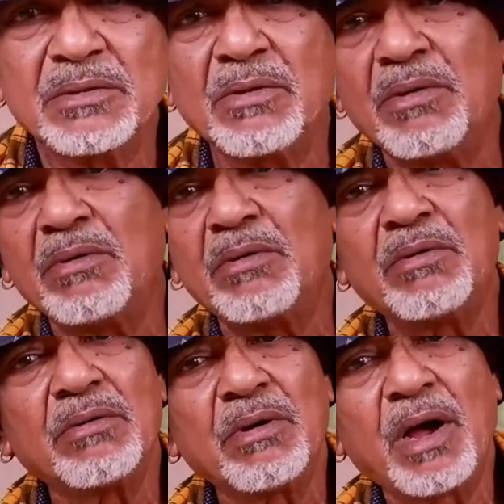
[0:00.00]

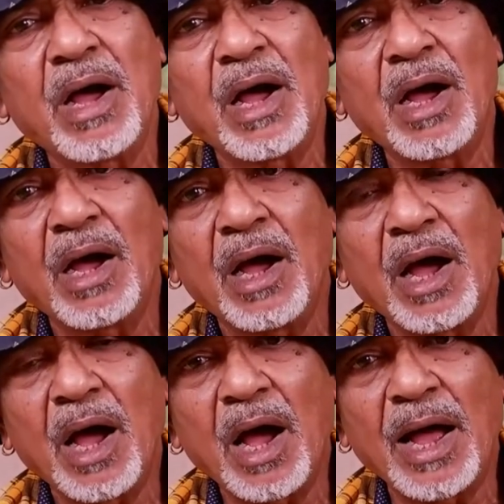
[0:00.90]
Though
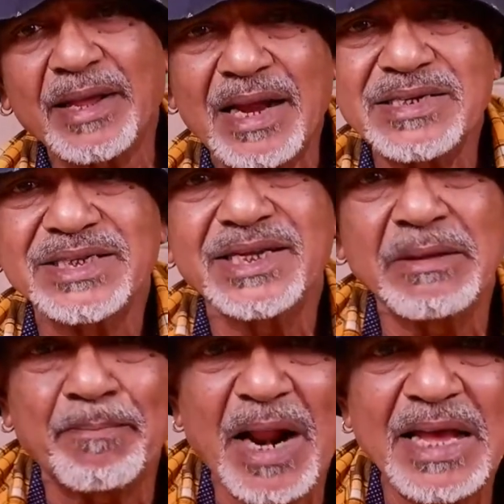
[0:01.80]
I can't say
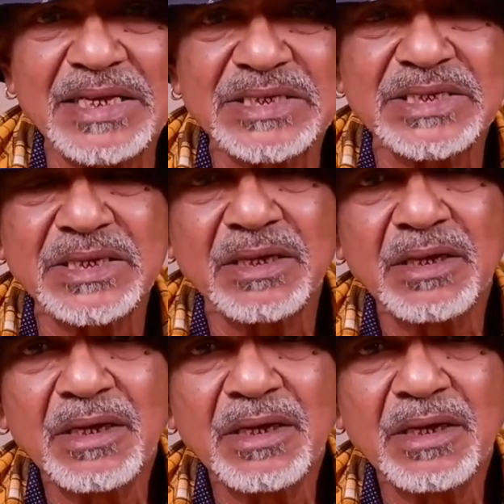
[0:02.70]
the price.